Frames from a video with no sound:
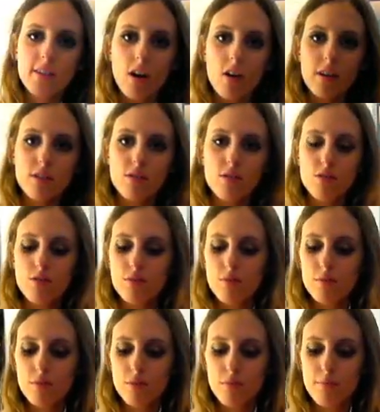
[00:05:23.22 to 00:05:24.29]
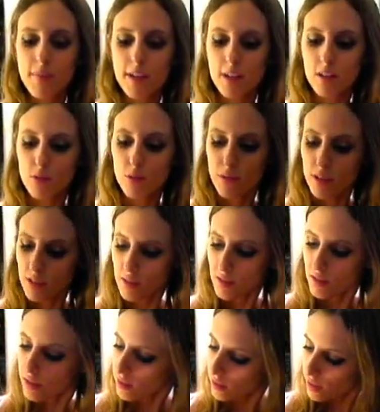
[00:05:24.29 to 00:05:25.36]
dog is making noises.
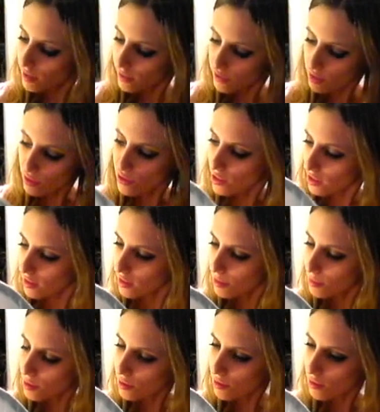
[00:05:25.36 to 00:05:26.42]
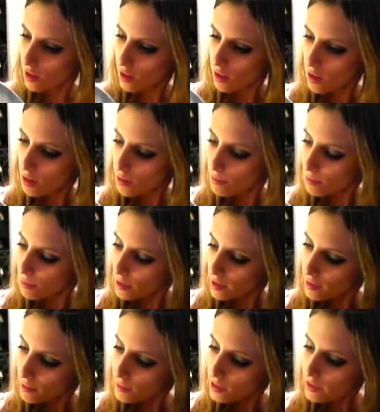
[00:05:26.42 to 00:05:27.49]
I have to go check on him soon. But
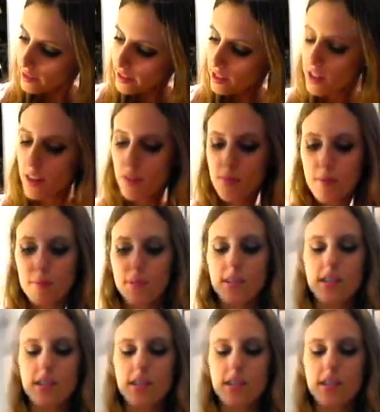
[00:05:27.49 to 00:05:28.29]
the material, I don't remember what it